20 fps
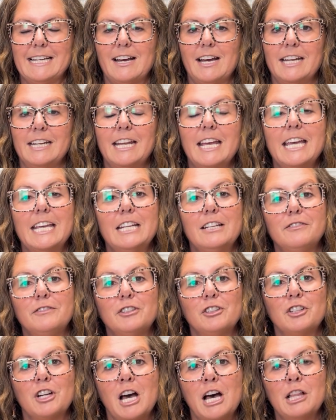nine. And if
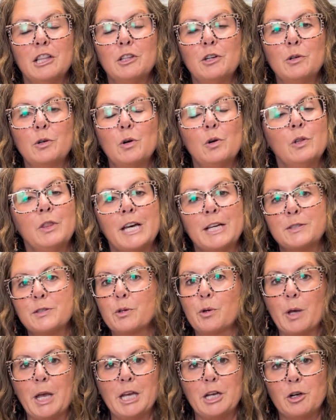you're not local, that's
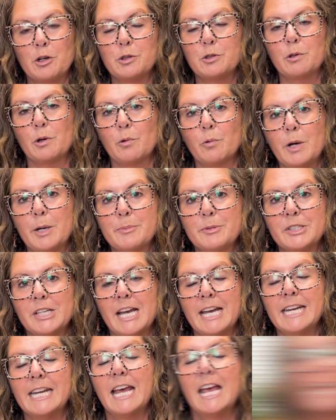okay. Go to our website